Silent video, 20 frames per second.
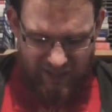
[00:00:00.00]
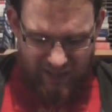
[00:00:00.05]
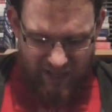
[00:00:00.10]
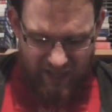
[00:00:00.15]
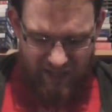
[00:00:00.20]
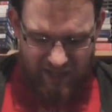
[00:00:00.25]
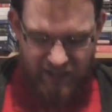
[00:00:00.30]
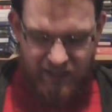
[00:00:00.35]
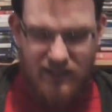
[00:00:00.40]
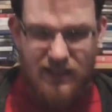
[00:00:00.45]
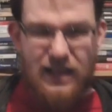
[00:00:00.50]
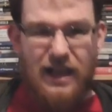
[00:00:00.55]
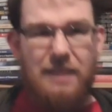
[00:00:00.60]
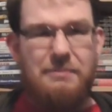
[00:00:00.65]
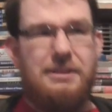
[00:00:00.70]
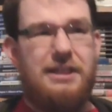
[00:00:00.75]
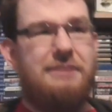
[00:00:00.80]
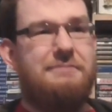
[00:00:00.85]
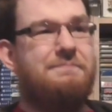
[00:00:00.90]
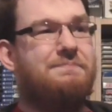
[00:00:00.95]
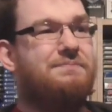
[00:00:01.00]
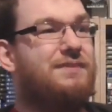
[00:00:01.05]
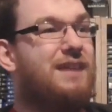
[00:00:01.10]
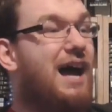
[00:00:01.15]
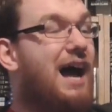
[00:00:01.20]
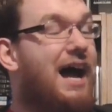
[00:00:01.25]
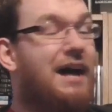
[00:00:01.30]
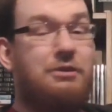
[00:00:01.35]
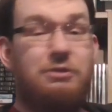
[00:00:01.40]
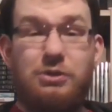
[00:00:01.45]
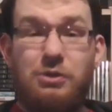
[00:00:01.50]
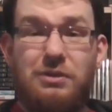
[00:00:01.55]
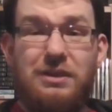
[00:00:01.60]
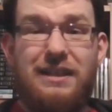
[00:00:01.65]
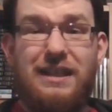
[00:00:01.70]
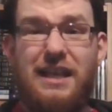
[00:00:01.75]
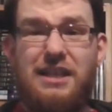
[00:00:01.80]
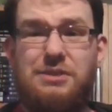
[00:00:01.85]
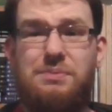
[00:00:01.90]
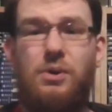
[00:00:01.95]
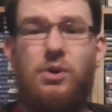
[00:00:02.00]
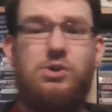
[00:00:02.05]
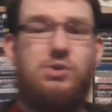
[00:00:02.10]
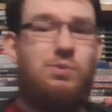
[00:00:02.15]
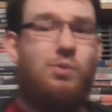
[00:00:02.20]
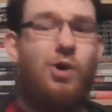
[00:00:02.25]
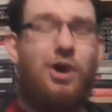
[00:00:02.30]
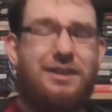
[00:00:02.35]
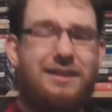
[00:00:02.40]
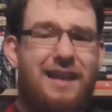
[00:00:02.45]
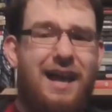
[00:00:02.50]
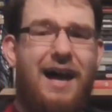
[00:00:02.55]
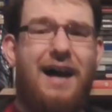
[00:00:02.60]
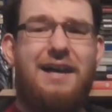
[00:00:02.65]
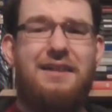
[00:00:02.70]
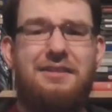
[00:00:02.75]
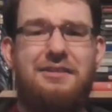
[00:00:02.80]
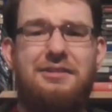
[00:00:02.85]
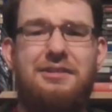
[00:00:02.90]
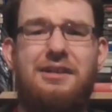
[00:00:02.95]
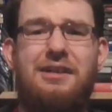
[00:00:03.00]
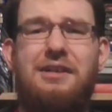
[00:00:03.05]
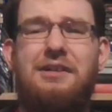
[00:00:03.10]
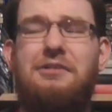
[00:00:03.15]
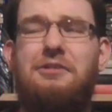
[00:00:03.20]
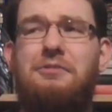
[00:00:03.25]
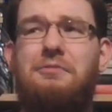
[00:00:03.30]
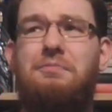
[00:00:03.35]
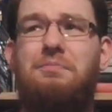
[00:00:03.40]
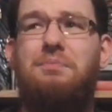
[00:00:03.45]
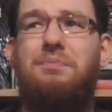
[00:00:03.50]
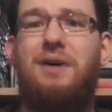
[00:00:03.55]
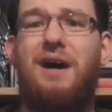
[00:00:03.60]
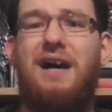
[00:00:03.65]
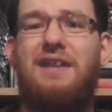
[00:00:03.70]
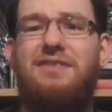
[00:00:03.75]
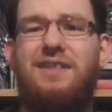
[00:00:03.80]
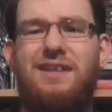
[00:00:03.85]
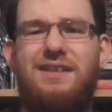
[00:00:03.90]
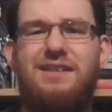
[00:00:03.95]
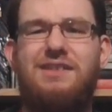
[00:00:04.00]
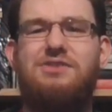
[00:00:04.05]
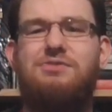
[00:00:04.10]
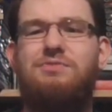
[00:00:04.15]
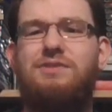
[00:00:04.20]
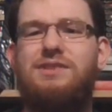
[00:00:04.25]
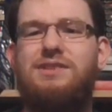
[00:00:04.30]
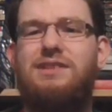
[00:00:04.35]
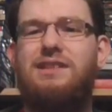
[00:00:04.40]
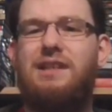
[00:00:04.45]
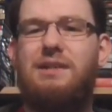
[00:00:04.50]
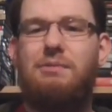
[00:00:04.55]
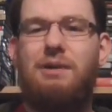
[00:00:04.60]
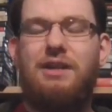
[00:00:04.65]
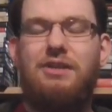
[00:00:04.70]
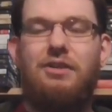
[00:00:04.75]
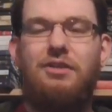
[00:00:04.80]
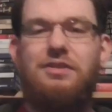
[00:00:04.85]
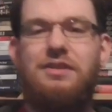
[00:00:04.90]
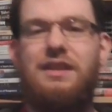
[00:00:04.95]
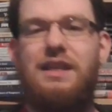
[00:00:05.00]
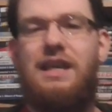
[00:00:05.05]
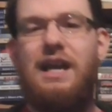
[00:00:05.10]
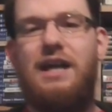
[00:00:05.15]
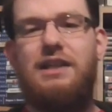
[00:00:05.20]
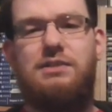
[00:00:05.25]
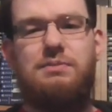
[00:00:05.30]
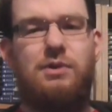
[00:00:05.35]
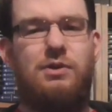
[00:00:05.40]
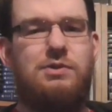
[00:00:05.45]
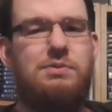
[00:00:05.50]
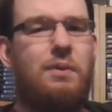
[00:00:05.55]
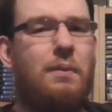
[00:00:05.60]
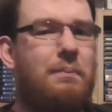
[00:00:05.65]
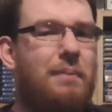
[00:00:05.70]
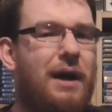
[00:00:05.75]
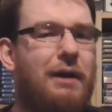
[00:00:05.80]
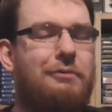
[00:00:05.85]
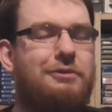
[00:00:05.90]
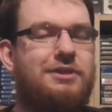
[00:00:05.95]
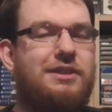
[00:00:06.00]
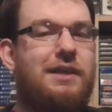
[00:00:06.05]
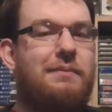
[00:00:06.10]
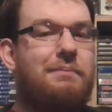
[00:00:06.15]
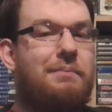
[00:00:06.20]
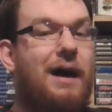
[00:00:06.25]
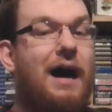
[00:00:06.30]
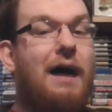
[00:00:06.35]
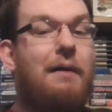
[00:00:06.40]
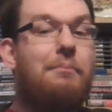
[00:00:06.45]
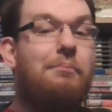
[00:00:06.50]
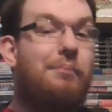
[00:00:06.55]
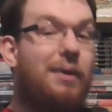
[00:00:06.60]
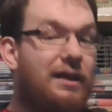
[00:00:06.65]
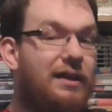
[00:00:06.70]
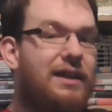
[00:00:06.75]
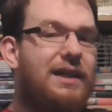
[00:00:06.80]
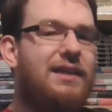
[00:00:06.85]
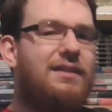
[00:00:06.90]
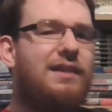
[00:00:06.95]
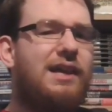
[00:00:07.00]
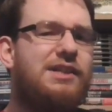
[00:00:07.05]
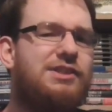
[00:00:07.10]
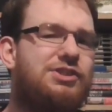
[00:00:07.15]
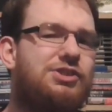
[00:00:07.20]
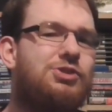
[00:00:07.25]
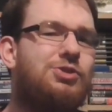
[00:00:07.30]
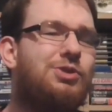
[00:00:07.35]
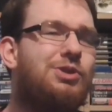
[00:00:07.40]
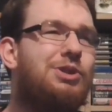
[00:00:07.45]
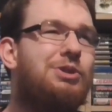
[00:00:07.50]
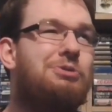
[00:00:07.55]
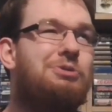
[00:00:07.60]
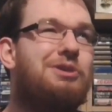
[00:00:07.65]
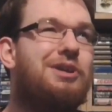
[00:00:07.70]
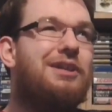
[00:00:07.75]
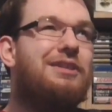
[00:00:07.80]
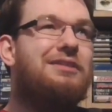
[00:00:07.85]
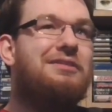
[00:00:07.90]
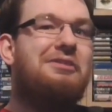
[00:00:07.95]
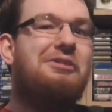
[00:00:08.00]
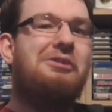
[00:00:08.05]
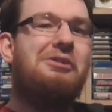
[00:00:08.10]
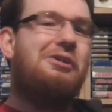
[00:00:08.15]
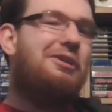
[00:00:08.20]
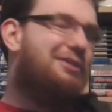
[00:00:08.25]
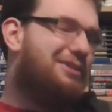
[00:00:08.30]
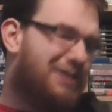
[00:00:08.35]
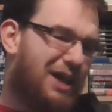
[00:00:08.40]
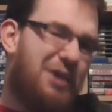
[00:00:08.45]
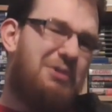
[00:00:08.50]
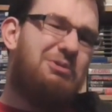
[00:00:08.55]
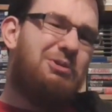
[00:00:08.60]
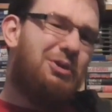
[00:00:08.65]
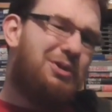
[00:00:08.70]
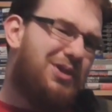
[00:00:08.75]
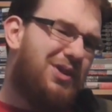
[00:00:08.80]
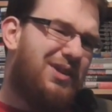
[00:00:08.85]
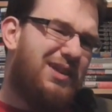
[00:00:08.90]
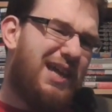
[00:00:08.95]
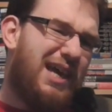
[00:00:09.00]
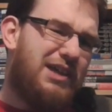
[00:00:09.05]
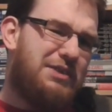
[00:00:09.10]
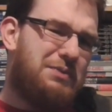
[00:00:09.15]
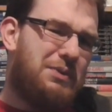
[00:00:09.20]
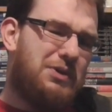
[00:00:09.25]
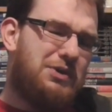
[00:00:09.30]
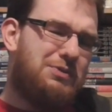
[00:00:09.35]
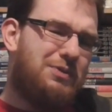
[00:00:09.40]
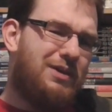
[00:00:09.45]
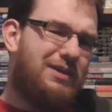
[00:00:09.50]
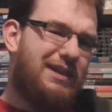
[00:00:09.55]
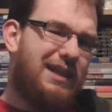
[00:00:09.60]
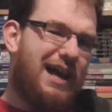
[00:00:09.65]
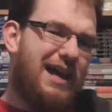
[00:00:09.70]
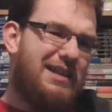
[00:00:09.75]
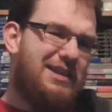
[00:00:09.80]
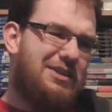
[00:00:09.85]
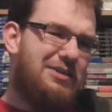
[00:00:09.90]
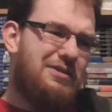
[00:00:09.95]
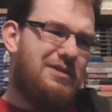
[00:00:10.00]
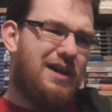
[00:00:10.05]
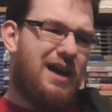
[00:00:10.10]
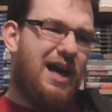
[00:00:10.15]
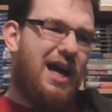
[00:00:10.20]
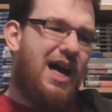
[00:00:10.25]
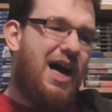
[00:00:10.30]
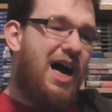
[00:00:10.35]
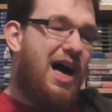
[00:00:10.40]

yeah, I mean, I don't own an Xbox One either, but I think this recently went on the Xbox One backwards compatibility list, so you can download it on the Xbox One, can you?